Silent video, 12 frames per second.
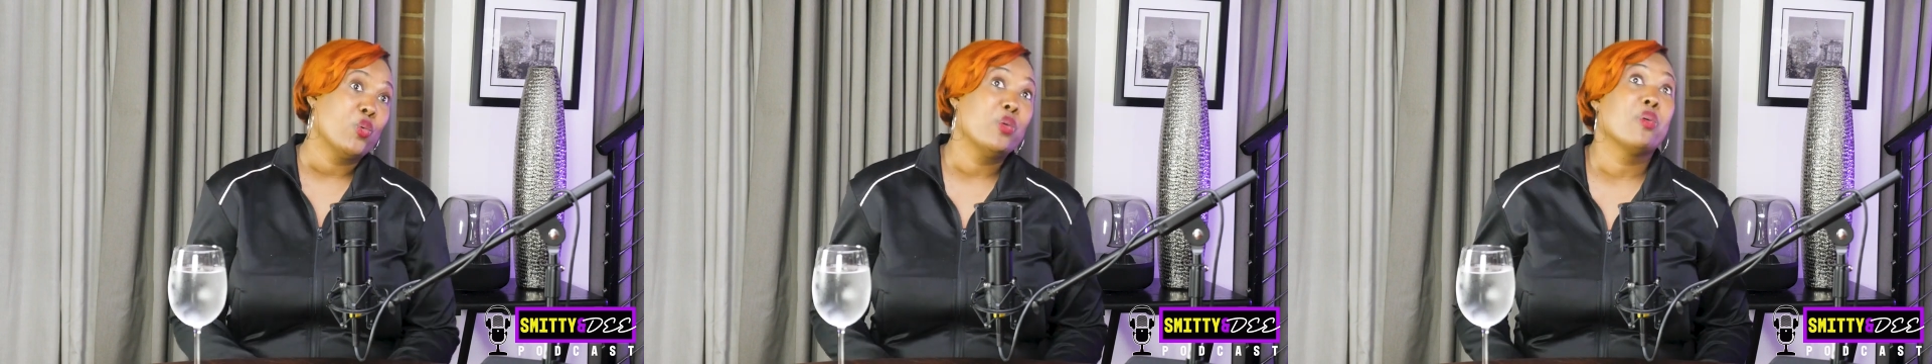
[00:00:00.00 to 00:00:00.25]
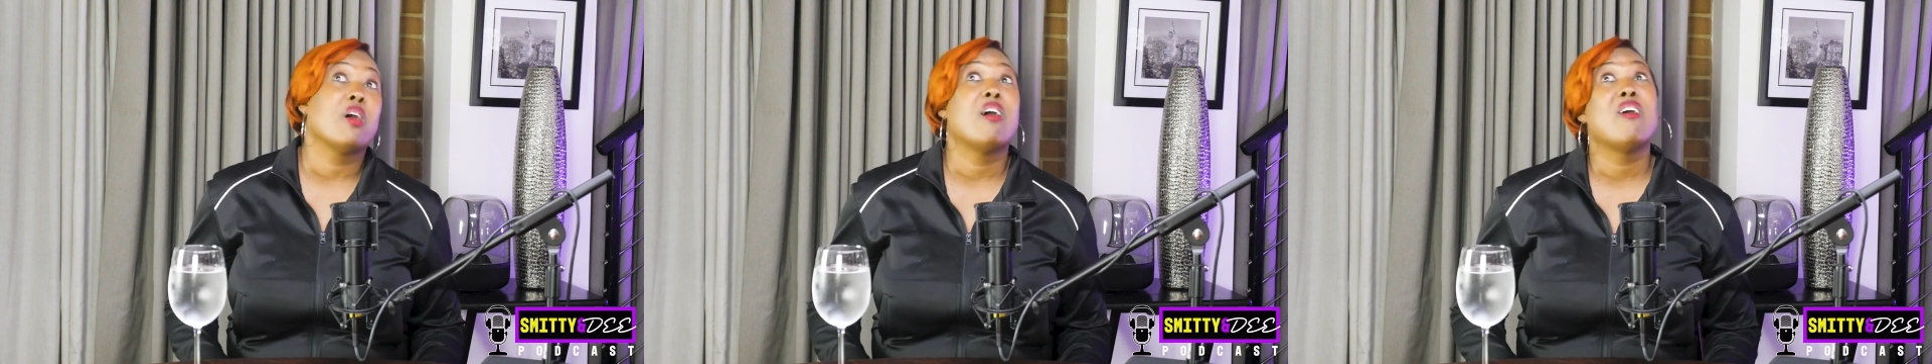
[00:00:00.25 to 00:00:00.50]
We
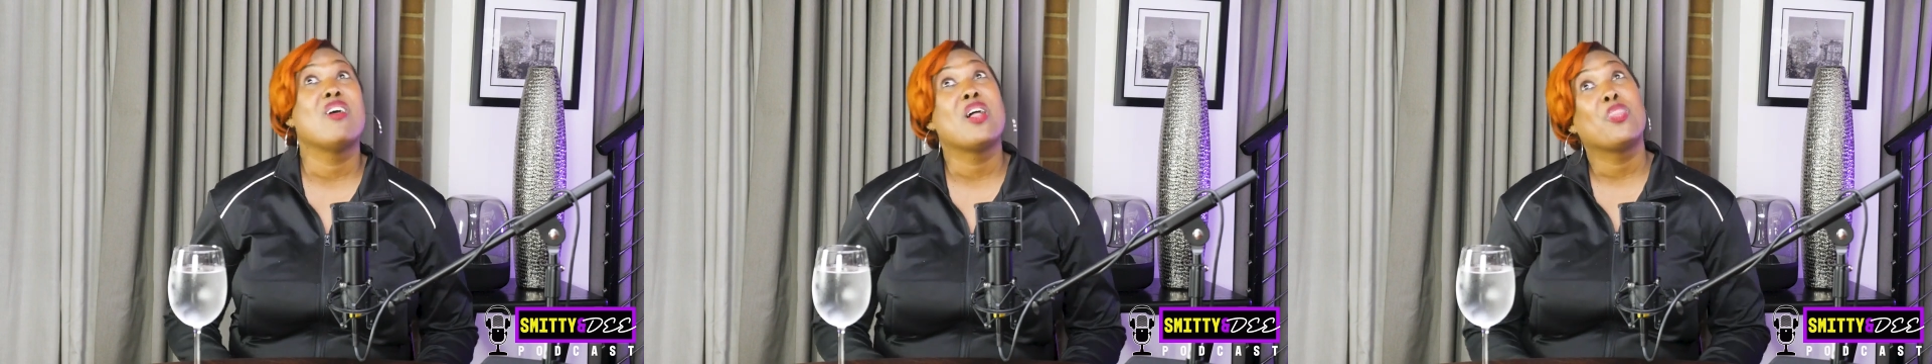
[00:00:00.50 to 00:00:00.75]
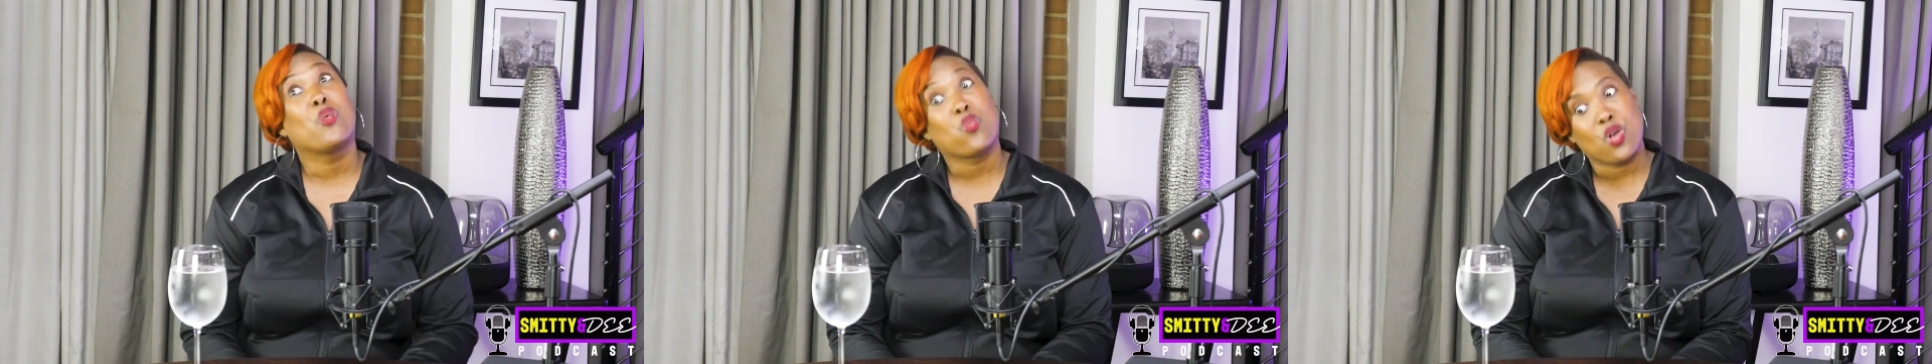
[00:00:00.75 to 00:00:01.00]
were
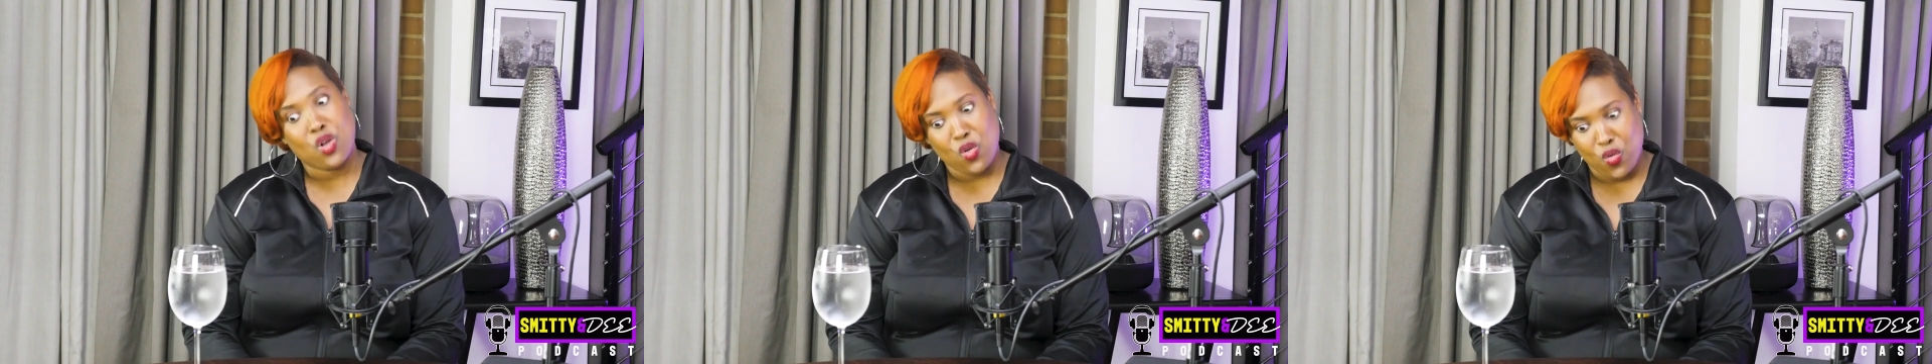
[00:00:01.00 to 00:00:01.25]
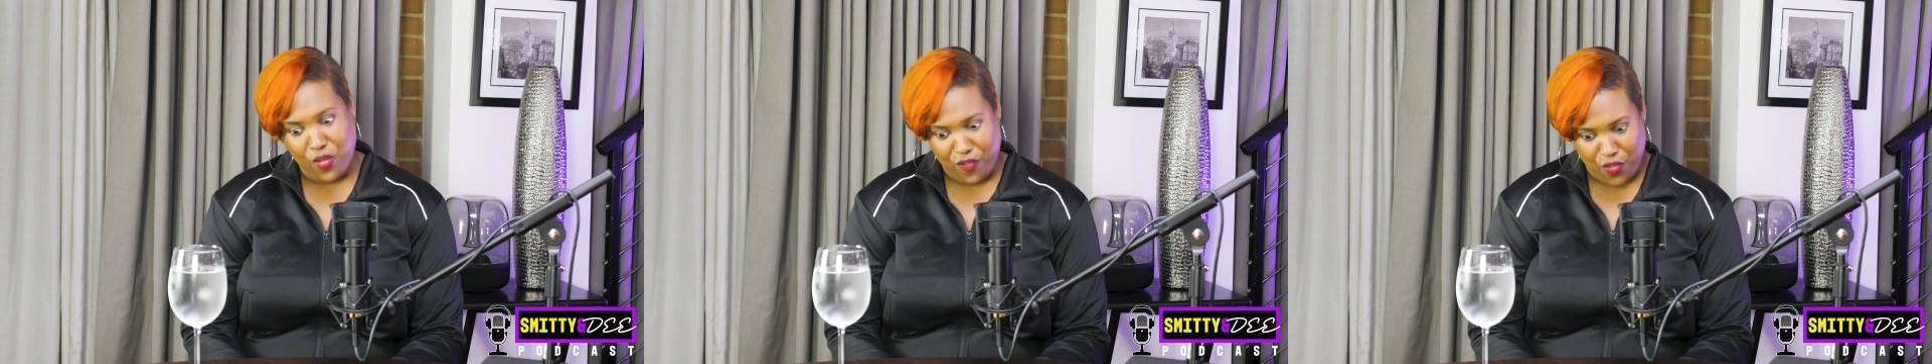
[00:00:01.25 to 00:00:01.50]
on the
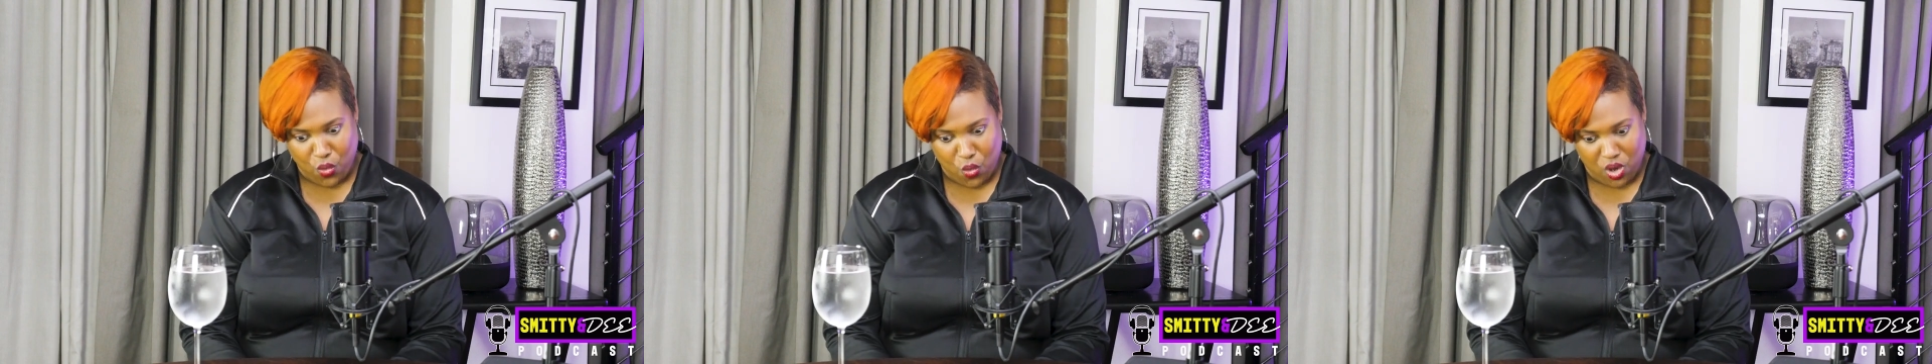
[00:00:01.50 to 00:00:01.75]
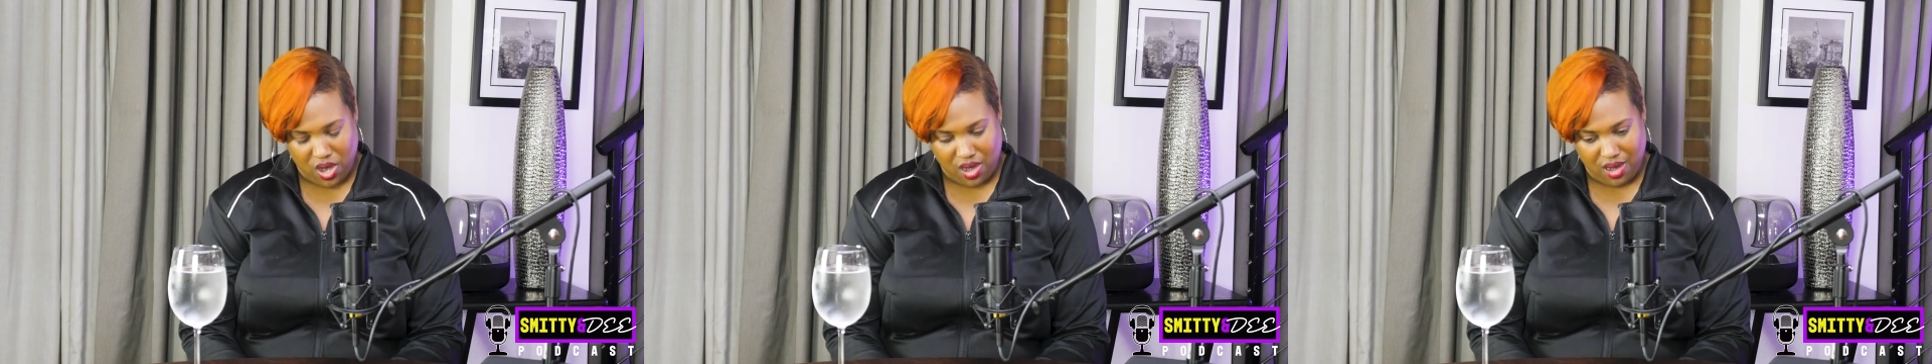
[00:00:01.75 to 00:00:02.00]
road
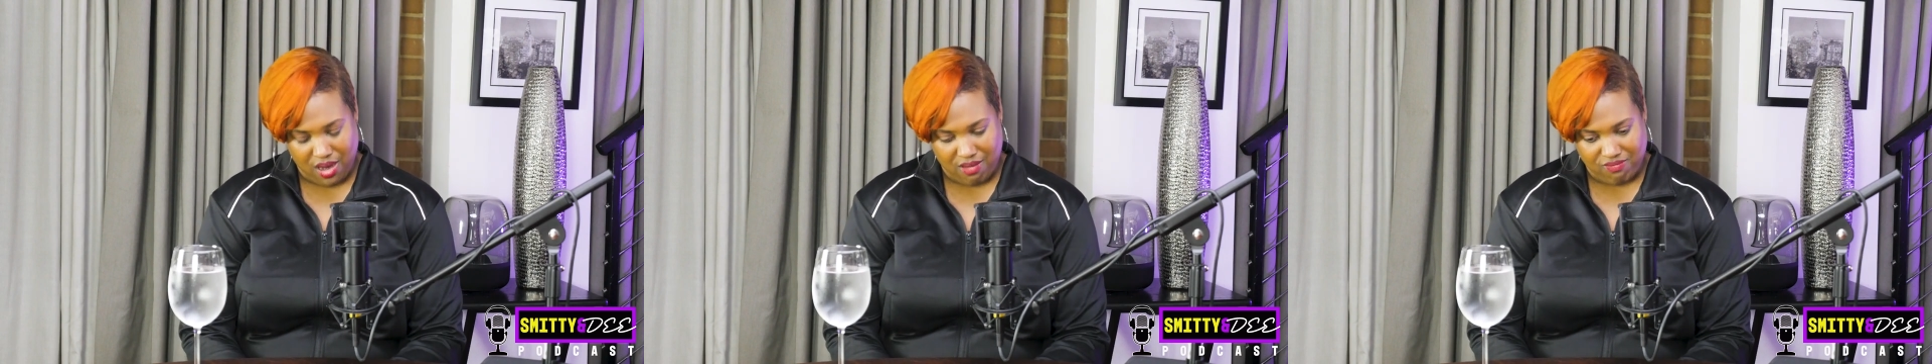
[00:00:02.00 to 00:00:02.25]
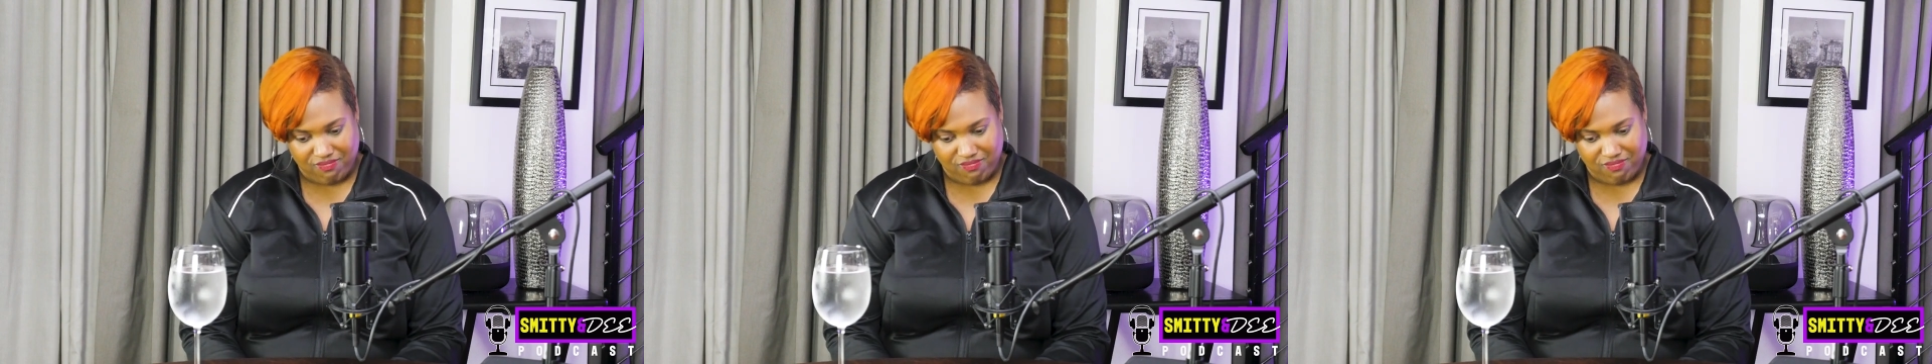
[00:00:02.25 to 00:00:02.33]
for